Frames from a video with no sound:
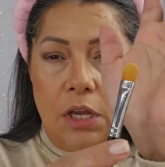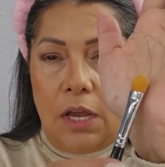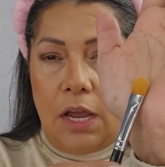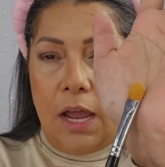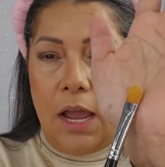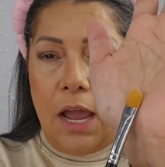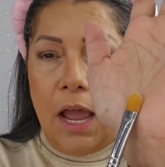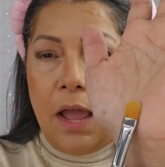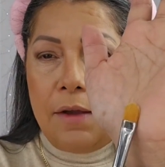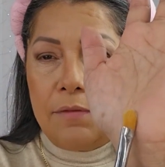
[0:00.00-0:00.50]

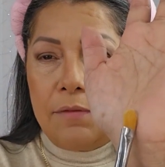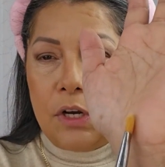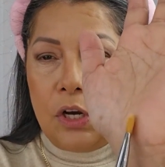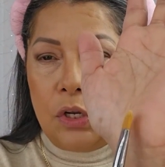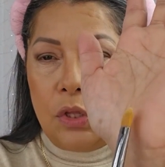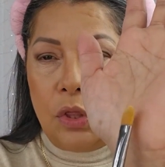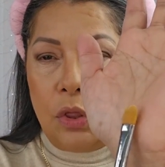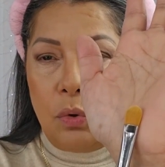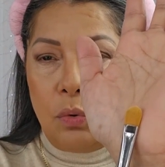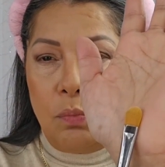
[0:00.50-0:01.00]
I have
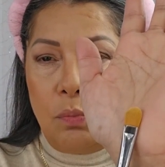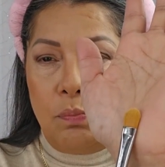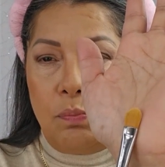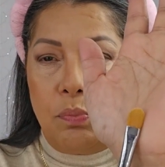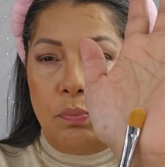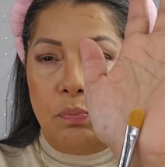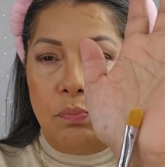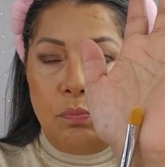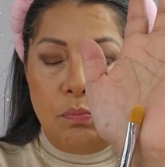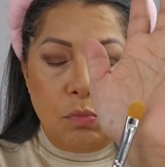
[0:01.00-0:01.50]
gone through
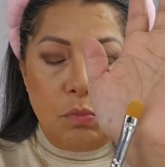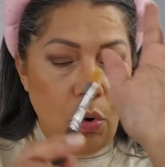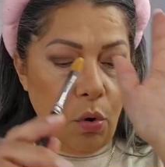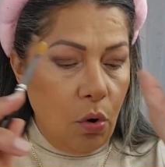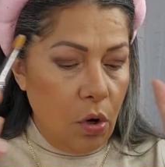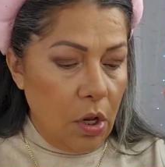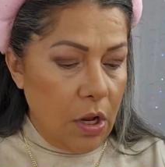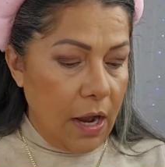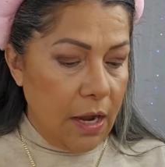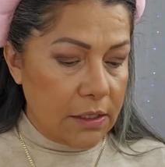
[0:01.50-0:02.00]

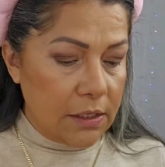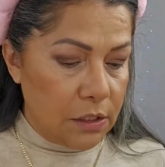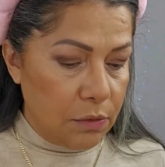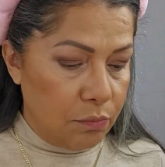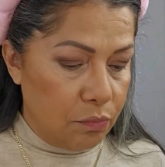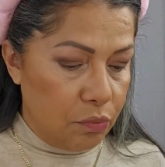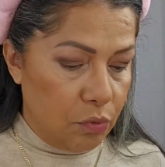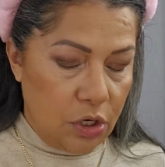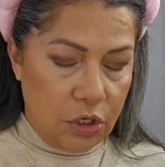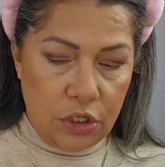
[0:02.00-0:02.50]
all kinds of
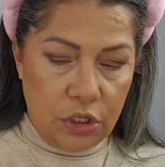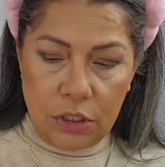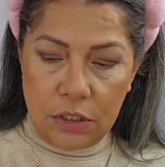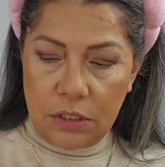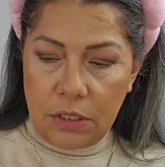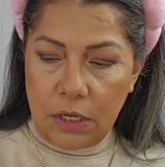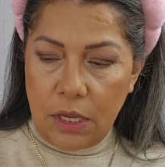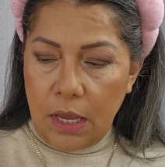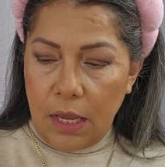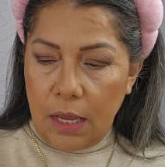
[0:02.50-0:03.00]

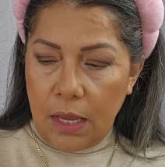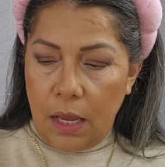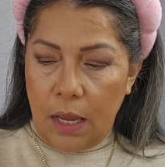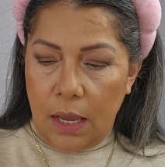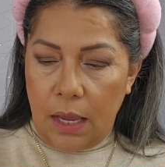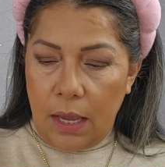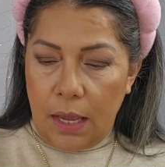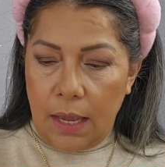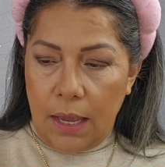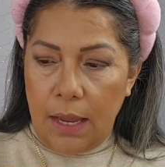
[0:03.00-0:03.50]
brushes,
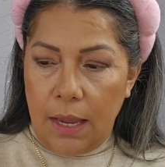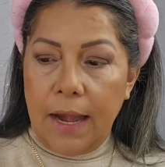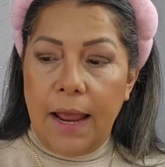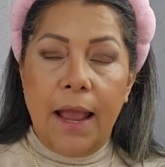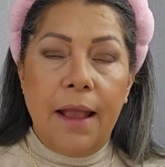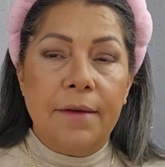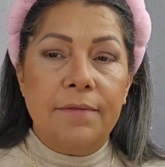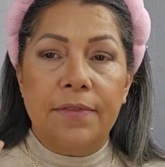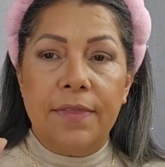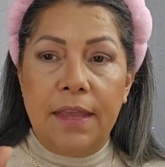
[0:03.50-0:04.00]
and
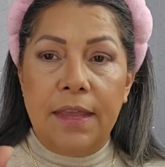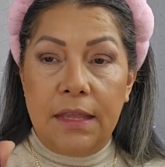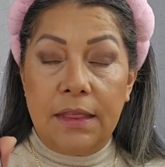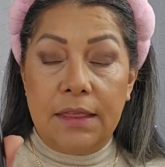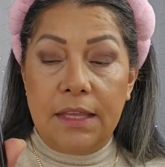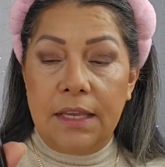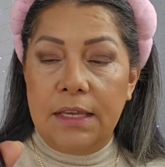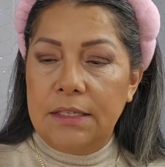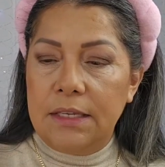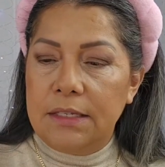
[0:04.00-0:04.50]

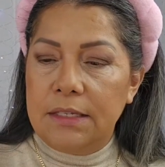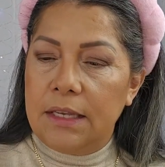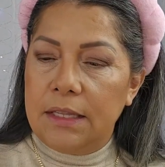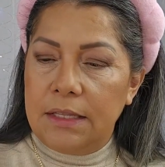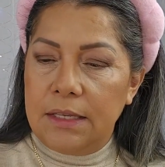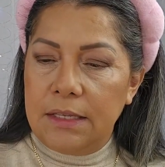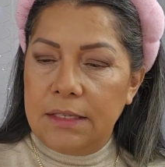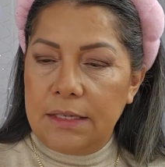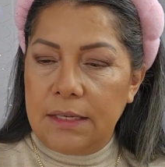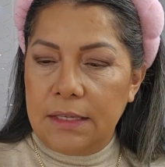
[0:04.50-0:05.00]
this is a
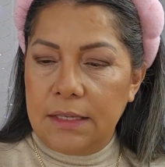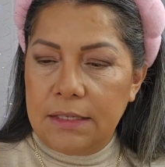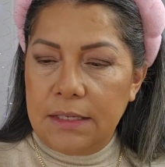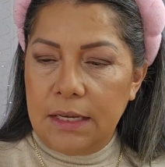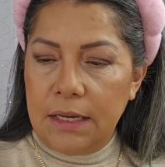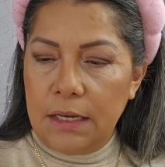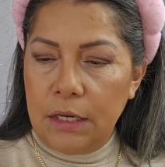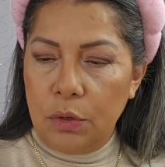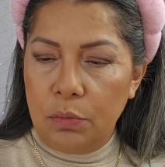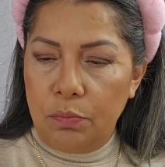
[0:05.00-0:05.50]

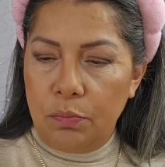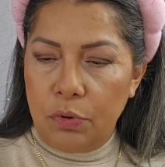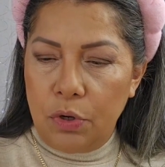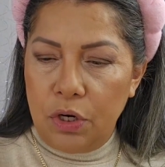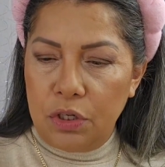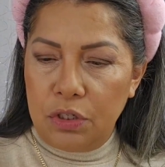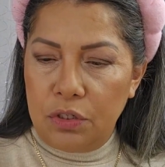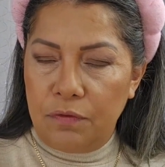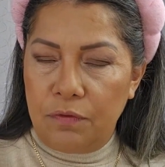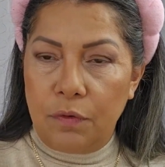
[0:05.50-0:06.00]
discontinued
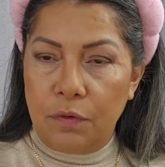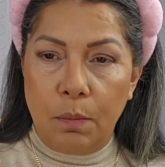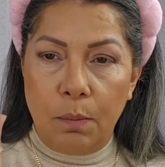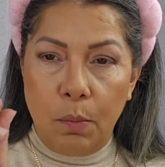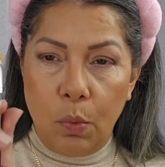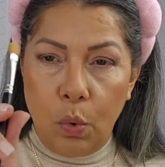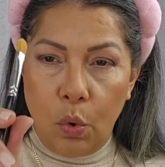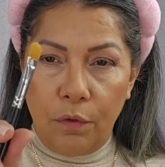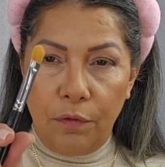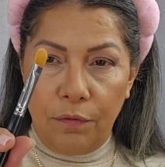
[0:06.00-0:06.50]
brush from
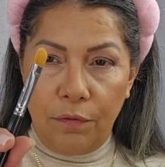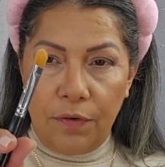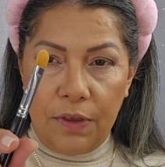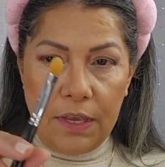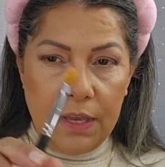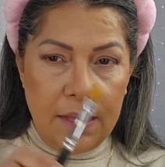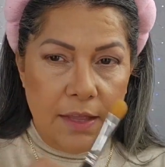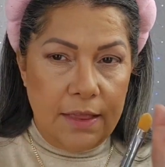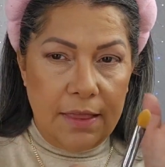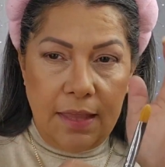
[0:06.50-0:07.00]

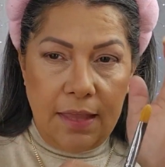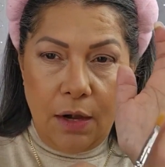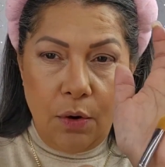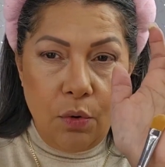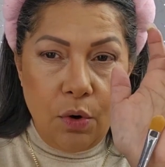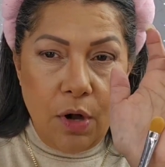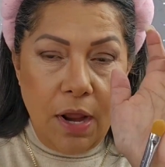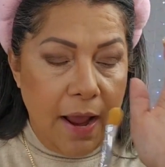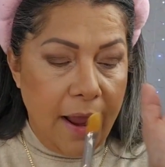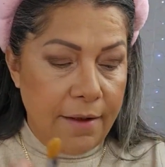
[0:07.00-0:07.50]
Morphe. They
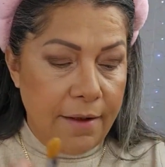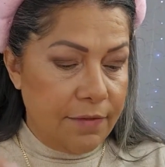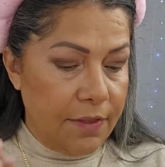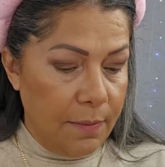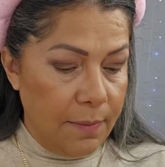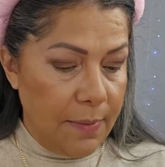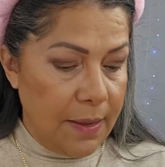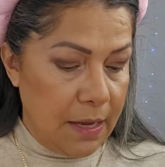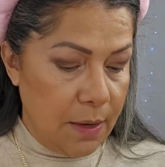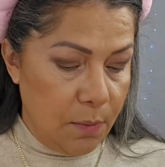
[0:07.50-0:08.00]
don't have
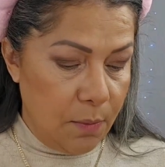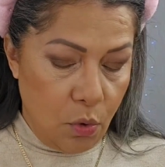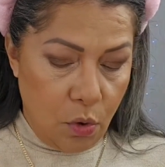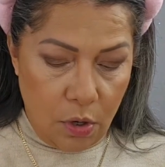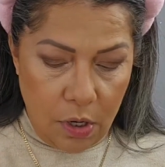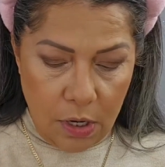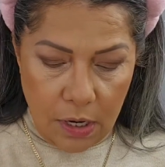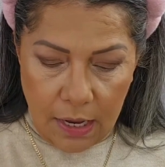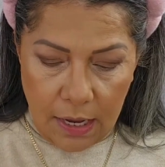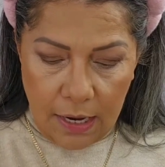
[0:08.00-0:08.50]
them
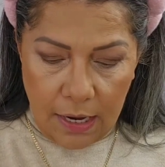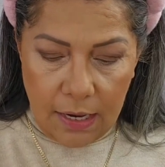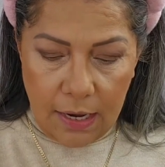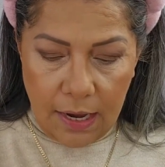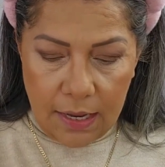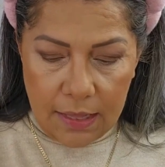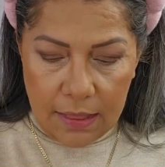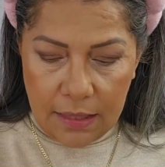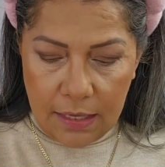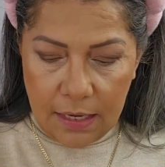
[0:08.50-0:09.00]
anymore, and
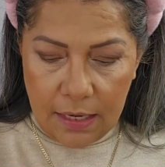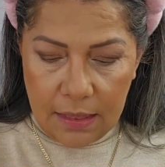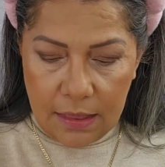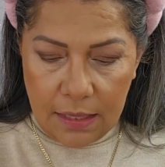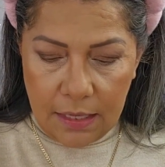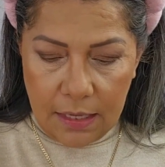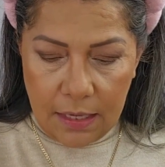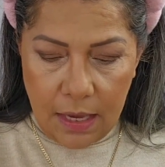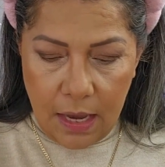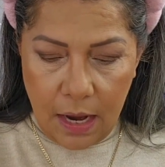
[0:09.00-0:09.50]
I think
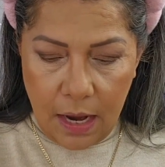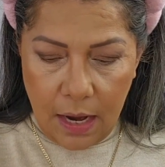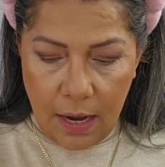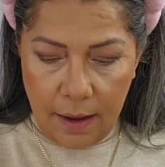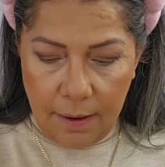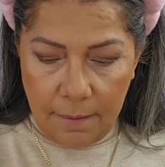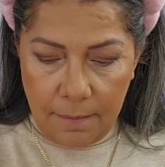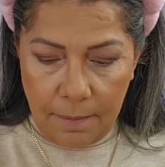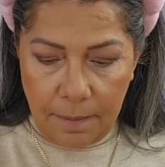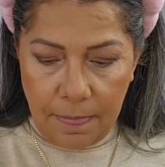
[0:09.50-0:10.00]

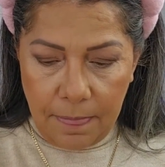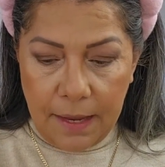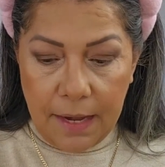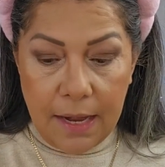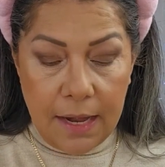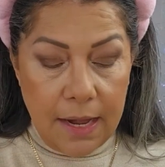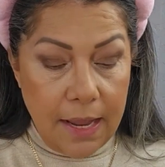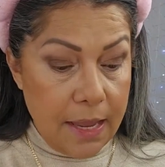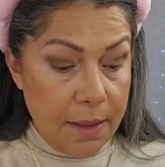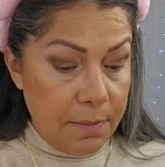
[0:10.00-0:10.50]
the
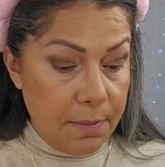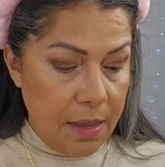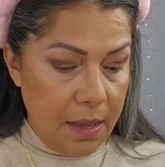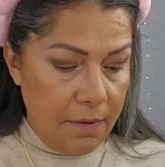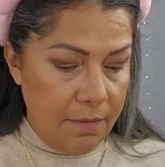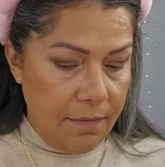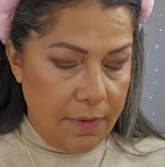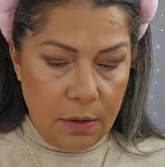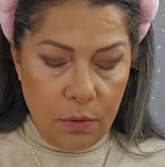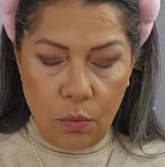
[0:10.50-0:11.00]
name
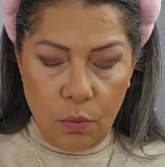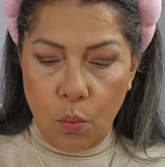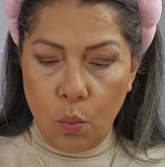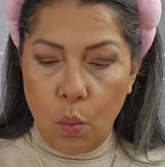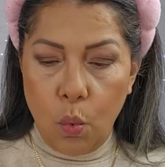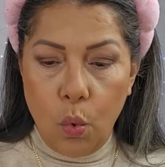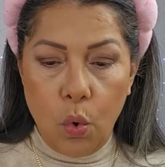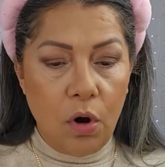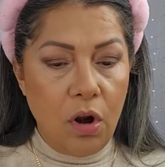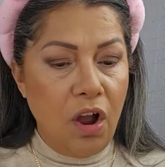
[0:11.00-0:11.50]
even
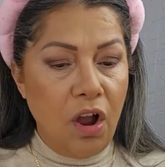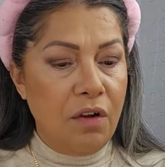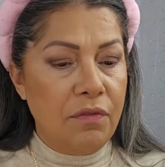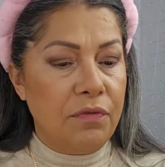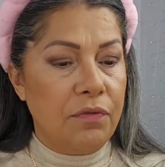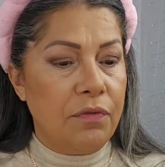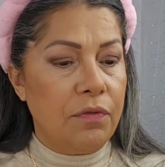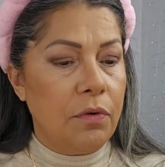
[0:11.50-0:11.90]
wore off.